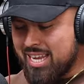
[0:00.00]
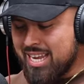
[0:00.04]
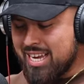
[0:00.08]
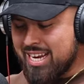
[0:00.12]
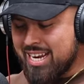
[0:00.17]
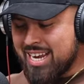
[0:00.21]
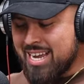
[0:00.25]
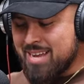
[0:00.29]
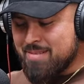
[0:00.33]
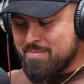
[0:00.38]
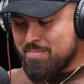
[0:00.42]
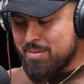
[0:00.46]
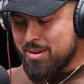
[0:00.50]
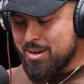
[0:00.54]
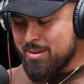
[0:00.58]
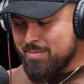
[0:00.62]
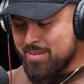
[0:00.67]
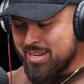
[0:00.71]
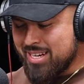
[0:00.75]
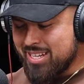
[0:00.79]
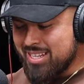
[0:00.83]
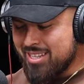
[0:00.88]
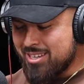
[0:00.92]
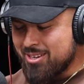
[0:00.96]
I can't put
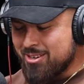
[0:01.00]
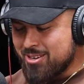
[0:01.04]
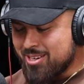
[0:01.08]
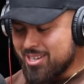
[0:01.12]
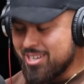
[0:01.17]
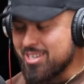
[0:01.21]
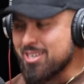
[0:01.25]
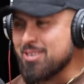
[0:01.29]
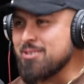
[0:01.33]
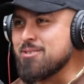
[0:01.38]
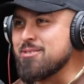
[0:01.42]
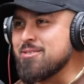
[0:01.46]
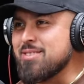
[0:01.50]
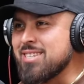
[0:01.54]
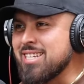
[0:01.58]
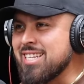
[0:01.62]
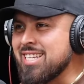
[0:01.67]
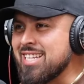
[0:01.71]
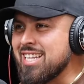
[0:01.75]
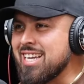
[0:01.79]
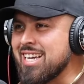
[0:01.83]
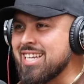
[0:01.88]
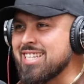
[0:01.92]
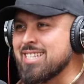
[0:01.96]
them in a little cocoon
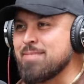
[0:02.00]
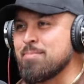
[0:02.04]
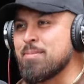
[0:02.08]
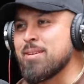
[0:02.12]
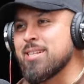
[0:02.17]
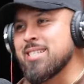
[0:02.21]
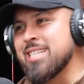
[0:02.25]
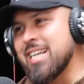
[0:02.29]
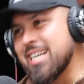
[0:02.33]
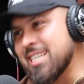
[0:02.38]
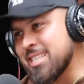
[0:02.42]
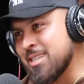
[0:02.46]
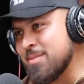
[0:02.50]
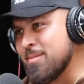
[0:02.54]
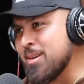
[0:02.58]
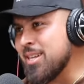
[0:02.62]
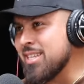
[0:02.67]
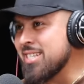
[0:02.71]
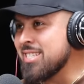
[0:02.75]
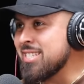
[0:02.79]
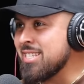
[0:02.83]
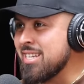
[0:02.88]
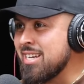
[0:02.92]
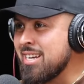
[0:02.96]
and like protect them
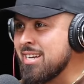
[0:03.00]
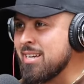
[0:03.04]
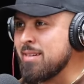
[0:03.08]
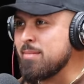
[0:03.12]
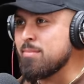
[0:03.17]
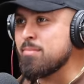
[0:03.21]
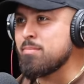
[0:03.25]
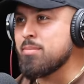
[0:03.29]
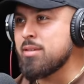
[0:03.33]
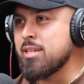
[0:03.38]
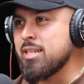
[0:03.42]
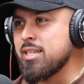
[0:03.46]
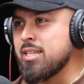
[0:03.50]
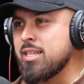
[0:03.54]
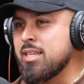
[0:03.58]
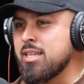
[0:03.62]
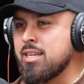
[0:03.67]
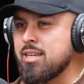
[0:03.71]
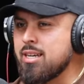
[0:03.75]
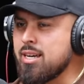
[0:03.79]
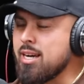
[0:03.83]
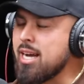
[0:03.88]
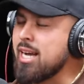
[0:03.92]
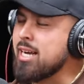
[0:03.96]
all the time, but
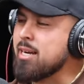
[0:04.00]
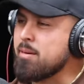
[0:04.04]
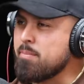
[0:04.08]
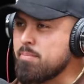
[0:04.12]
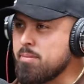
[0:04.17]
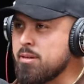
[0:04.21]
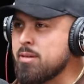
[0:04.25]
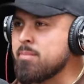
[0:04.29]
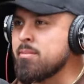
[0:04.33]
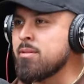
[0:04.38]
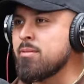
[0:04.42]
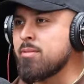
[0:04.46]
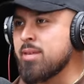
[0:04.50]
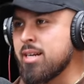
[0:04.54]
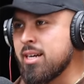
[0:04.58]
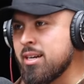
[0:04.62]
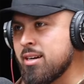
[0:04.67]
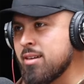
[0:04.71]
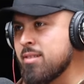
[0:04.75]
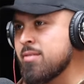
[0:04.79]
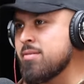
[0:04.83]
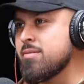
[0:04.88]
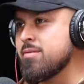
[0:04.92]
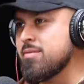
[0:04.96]
I could put them
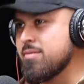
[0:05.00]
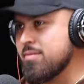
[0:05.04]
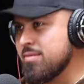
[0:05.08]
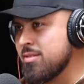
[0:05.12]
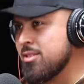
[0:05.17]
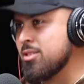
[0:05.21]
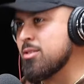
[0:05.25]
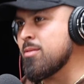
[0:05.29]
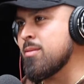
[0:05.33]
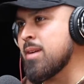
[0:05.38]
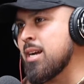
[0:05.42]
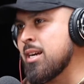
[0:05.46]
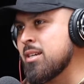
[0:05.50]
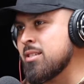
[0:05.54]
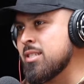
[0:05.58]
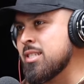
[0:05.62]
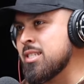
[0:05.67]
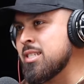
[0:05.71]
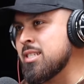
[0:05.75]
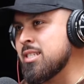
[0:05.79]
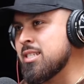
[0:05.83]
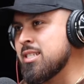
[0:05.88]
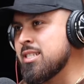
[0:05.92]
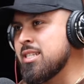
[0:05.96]
aware of
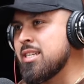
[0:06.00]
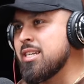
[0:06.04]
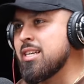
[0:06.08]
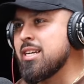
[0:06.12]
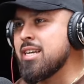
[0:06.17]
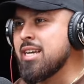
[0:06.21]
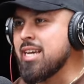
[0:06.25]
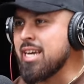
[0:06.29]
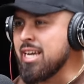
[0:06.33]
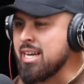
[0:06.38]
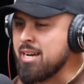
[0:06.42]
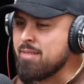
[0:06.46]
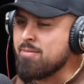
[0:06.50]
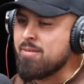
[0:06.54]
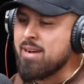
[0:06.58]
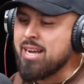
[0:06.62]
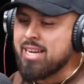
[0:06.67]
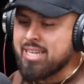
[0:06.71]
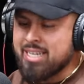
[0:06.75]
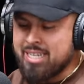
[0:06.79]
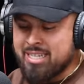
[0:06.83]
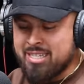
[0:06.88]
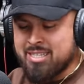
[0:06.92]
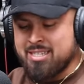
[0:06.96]
surroundings, and if
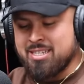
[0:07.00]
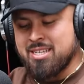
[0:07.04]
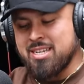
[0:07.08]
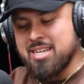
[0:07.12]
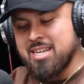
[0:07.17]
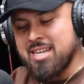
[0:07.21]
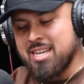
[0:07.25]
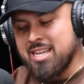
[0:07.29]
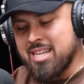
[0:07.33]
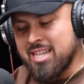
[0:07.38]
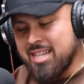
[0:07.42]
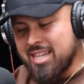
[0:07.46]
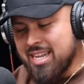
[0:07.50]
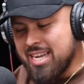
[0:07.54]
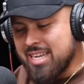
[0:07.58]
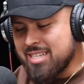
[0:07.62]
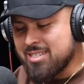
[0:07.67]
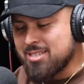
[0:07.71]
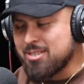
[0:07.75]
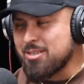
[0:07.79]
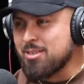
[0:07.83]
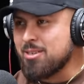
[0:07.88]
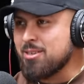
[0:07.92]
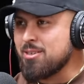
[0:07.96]
I can
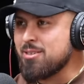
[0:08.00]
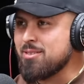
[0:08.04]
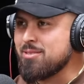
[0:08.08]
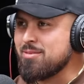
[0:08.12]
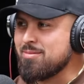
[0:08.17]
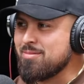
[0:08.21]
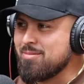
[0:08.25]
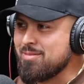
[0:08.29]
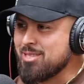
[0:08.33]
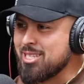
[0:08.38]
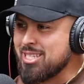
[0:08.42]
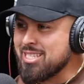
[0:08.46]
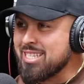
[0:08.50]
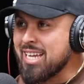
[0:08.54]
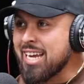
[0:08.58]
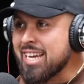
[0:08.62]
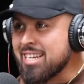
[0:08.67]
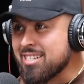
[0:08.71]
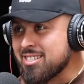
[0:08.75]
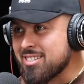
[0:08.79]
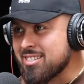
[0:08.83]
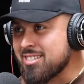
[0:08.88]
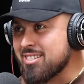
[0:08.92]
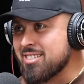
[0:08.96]
lesser the
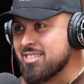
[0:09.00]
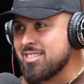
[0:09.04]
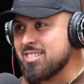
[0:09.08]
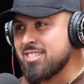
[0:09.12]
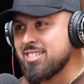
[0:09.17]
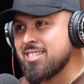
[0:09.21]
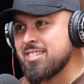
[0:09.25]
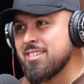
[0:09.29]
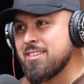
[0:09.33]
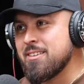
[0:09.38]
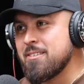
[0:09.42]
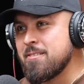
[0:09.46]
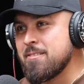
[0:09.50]
dangers,